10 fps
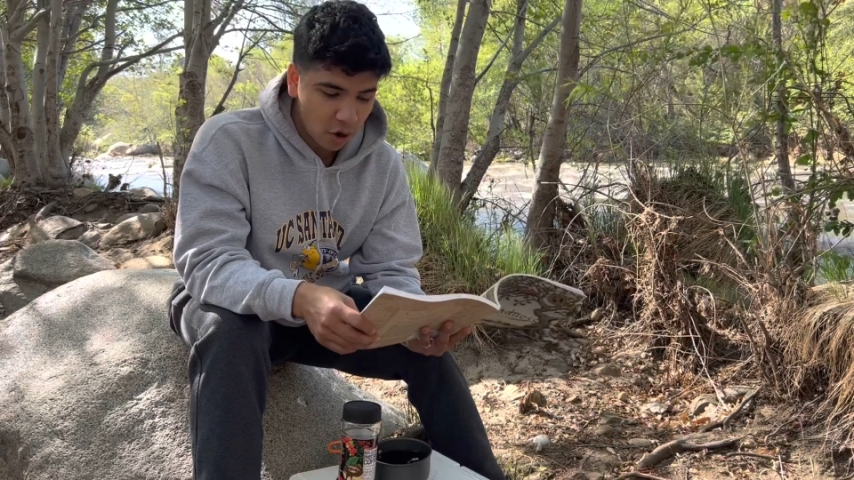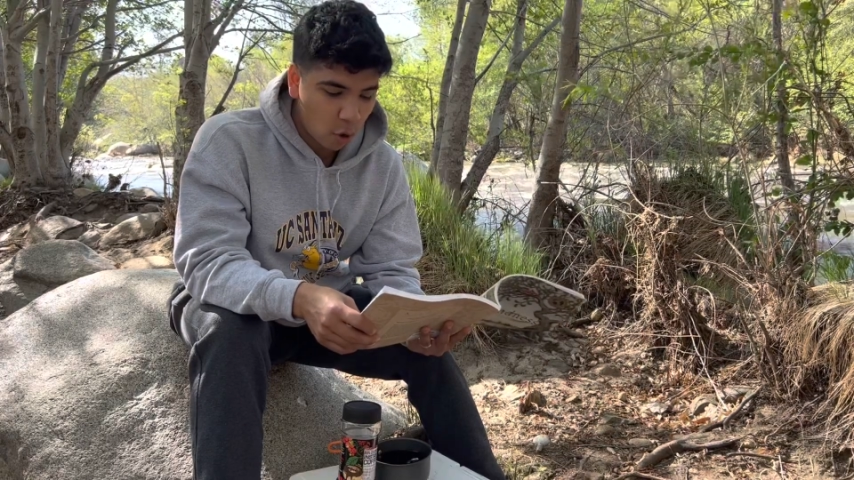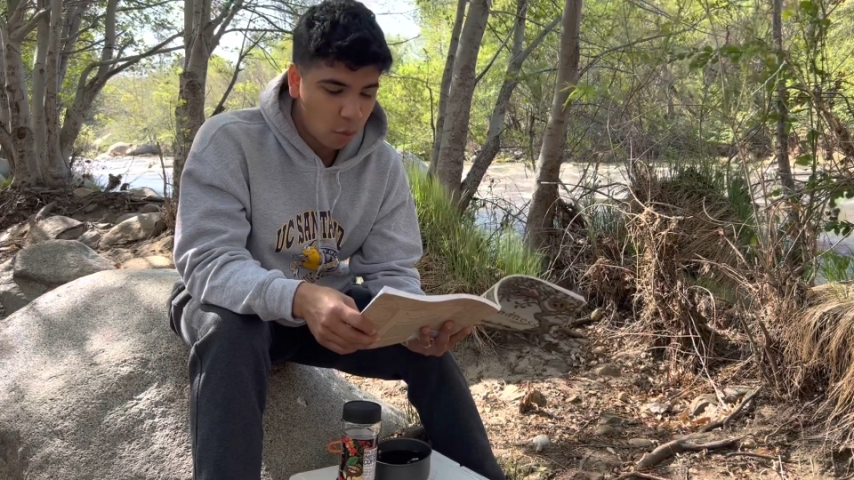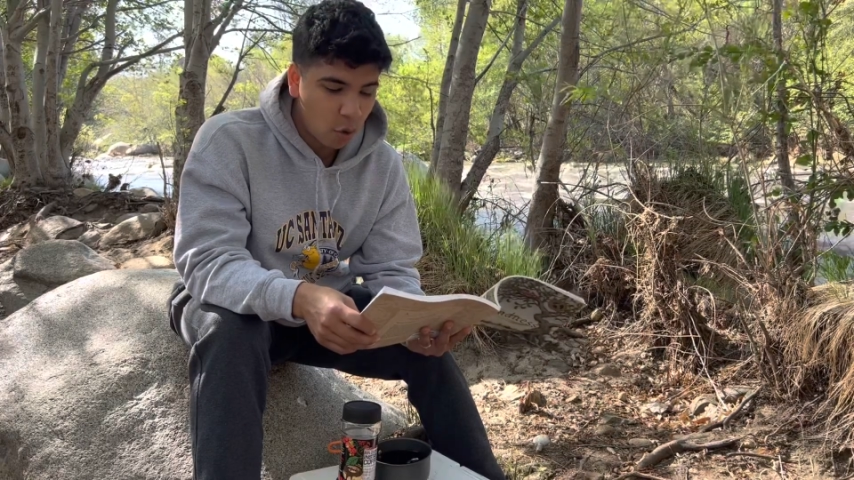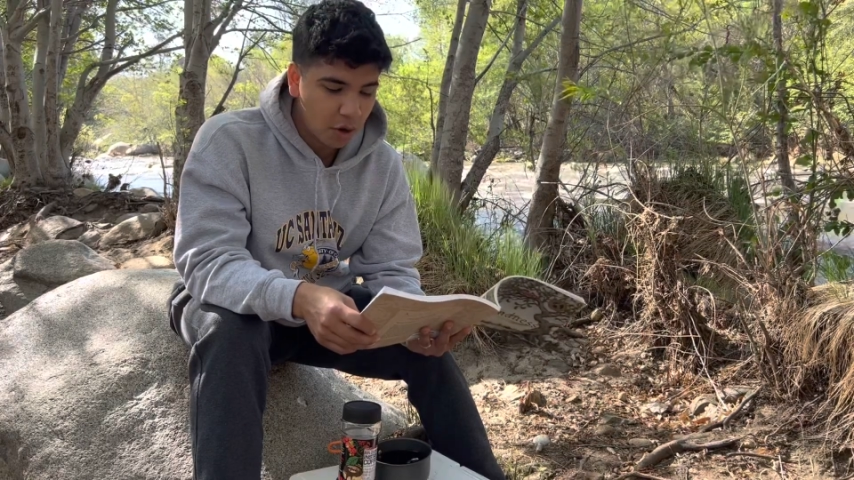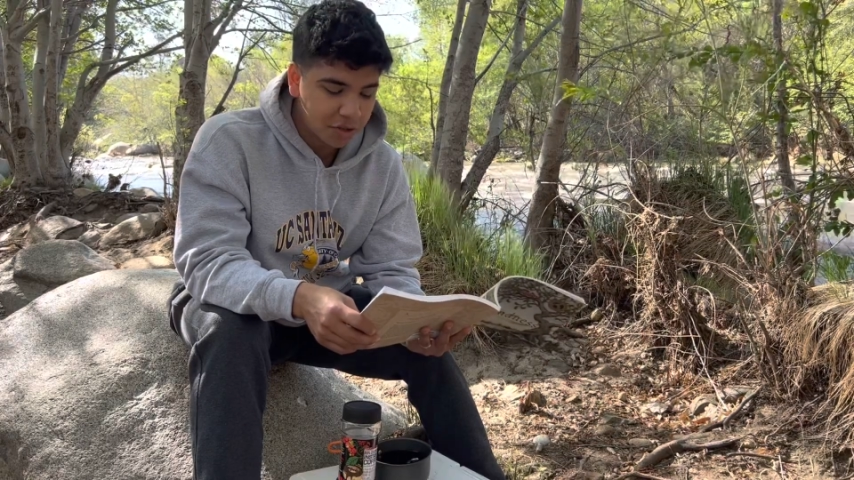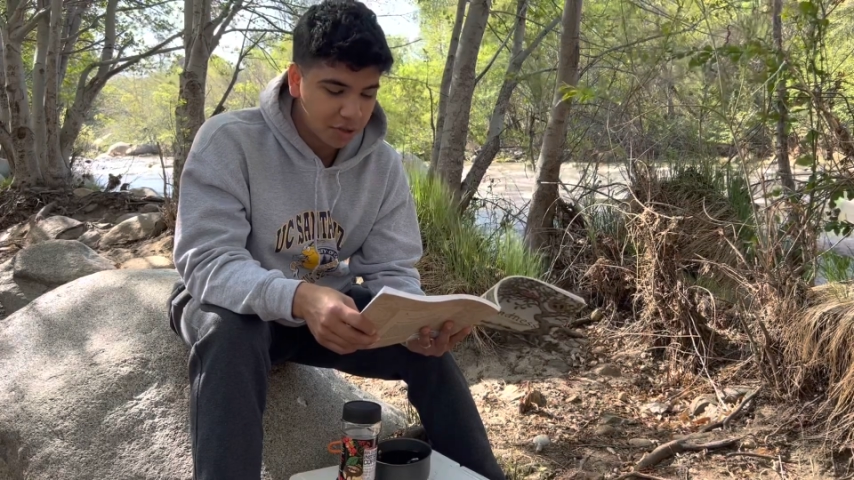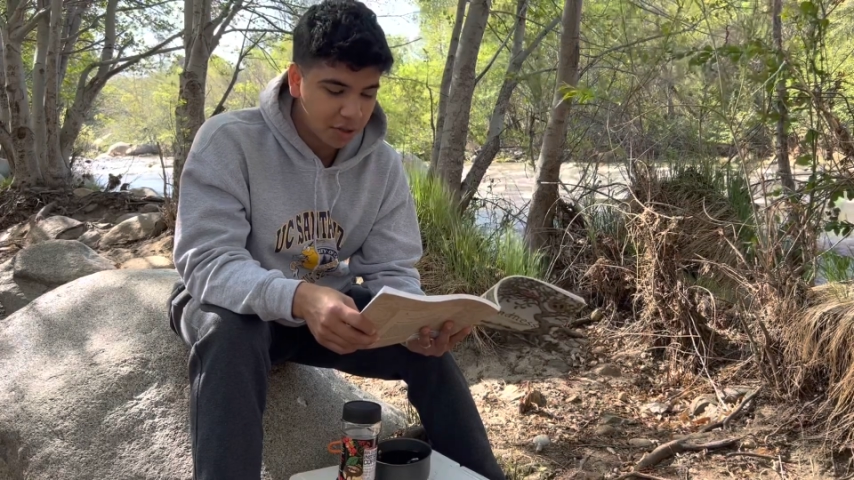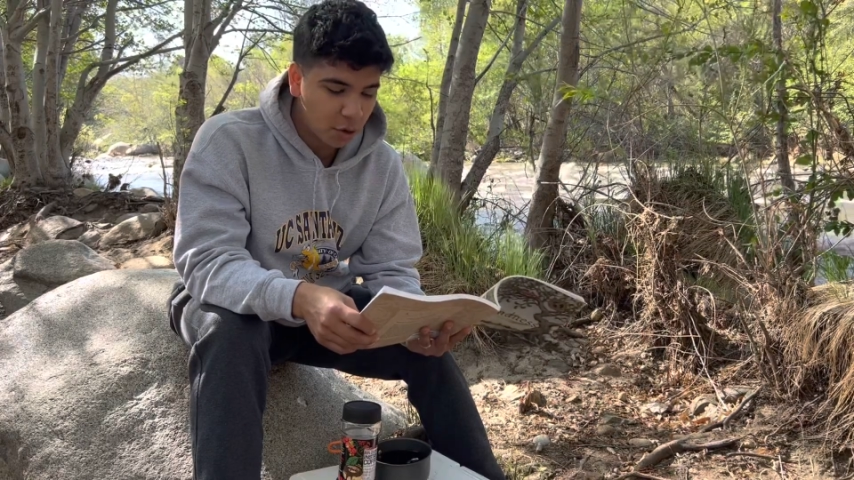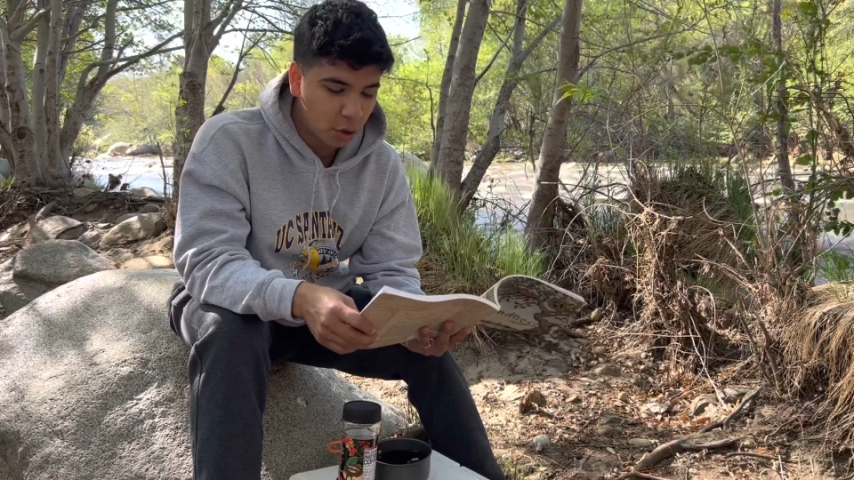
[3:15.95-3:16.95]
A war to
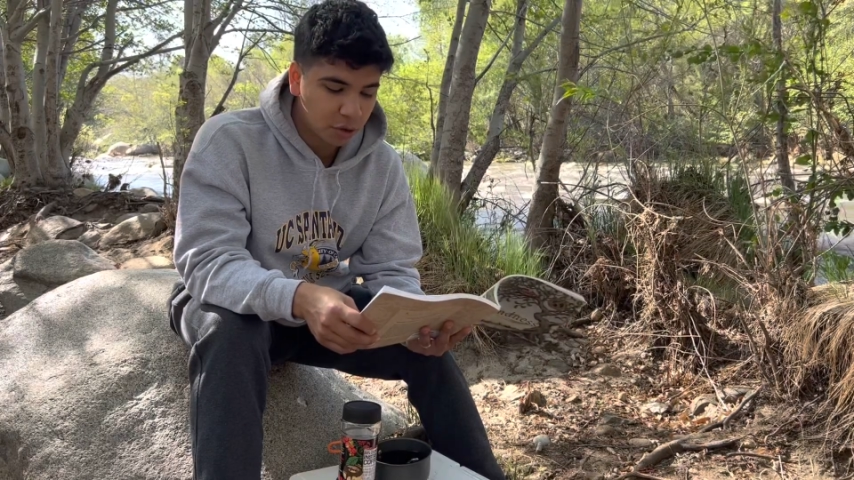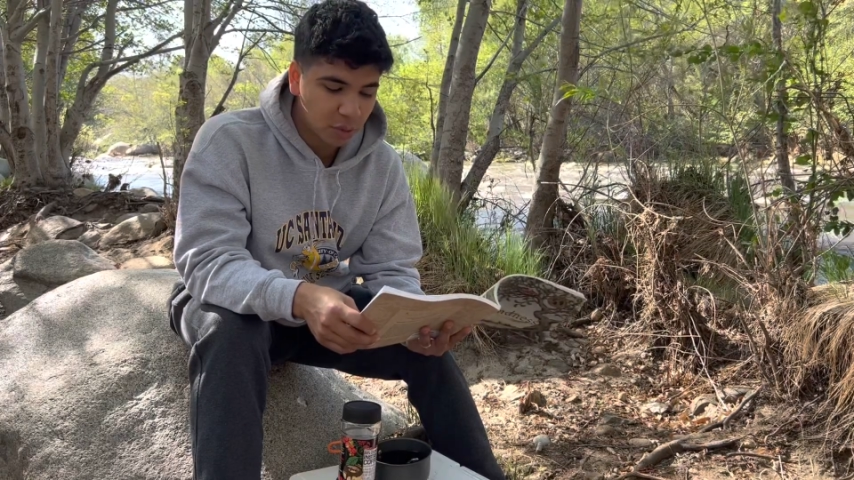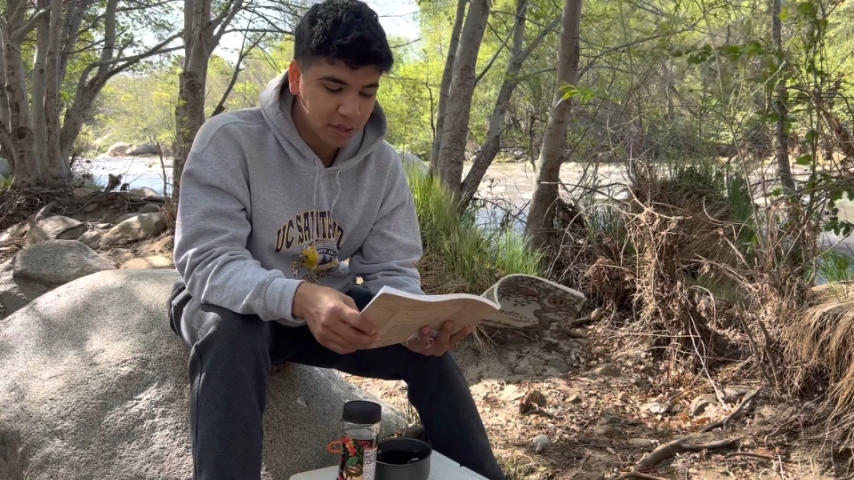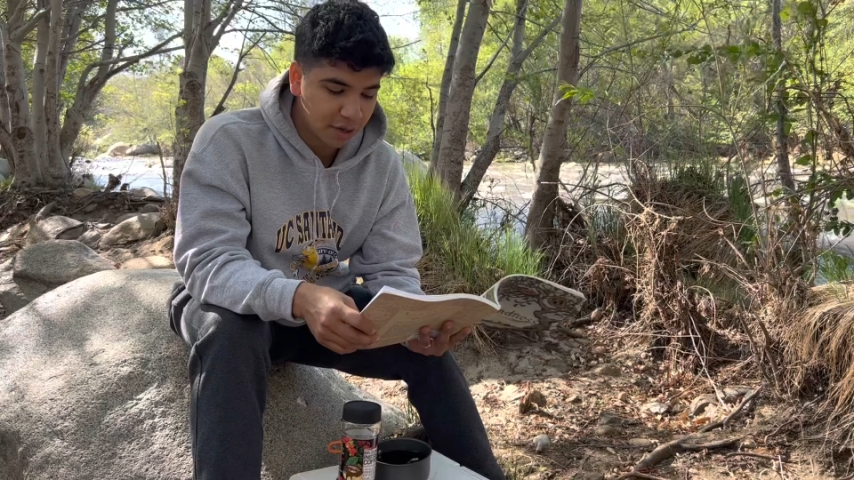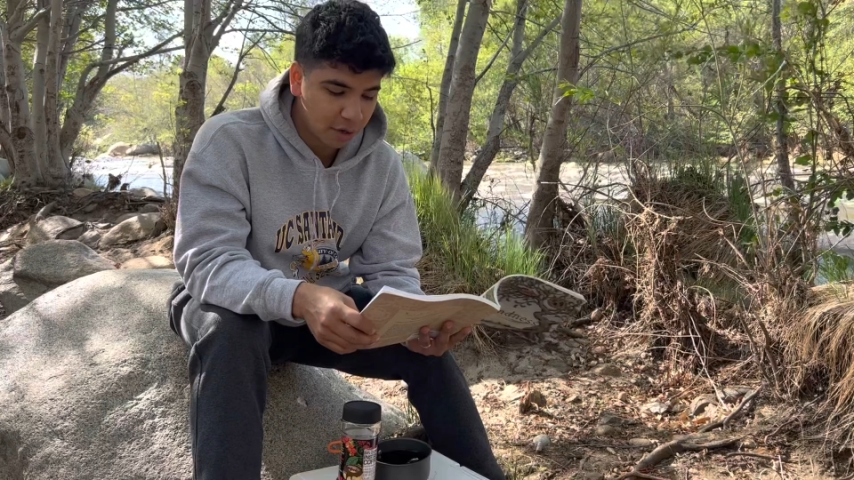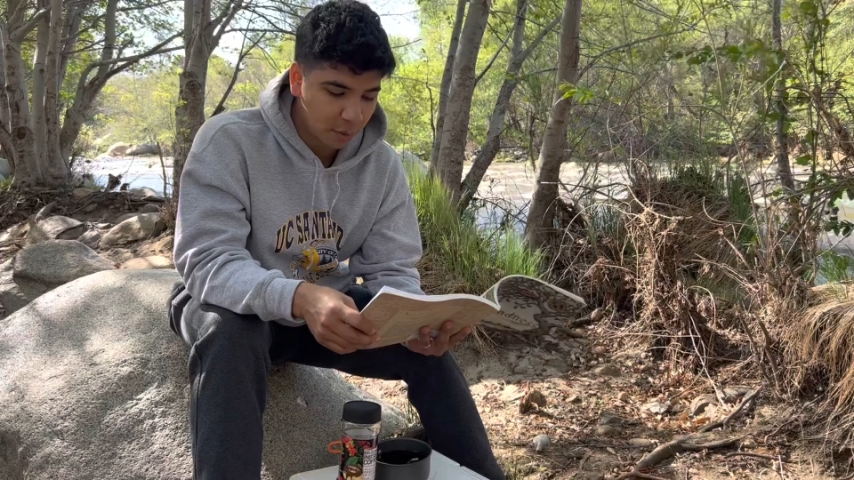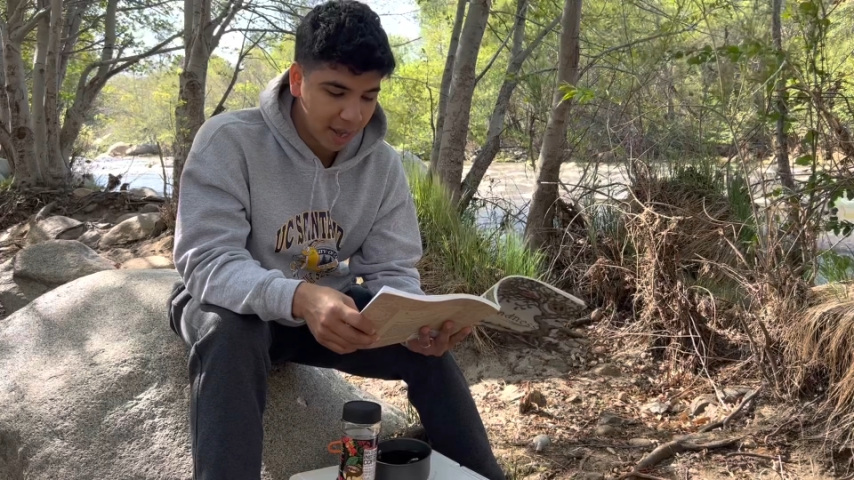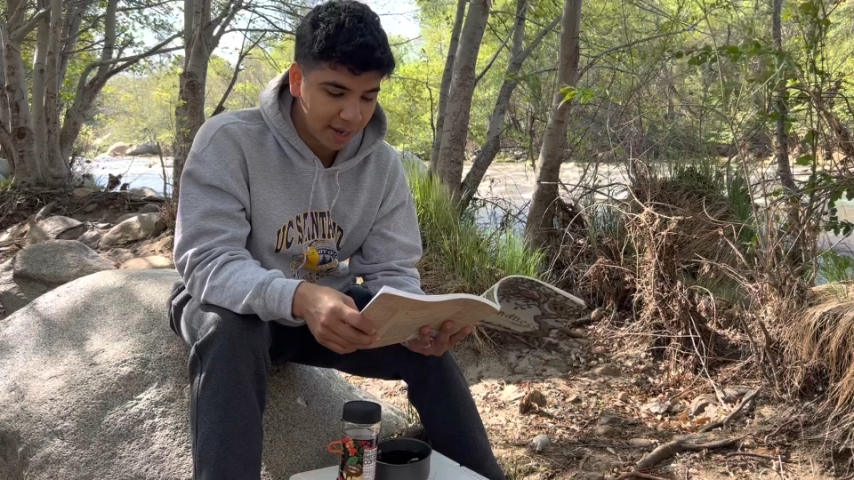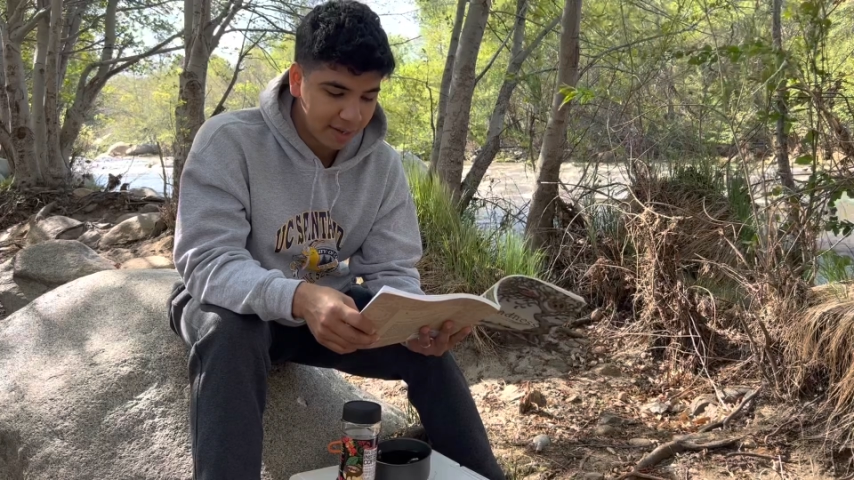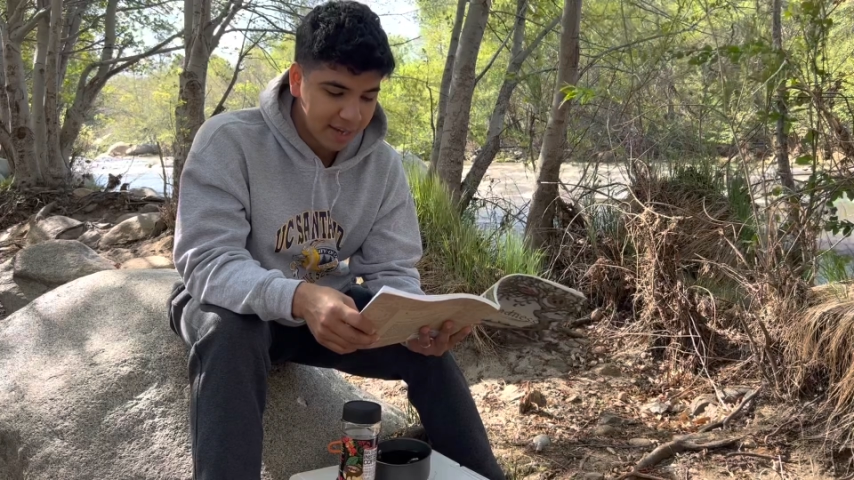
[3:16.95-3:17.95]
the north was underway,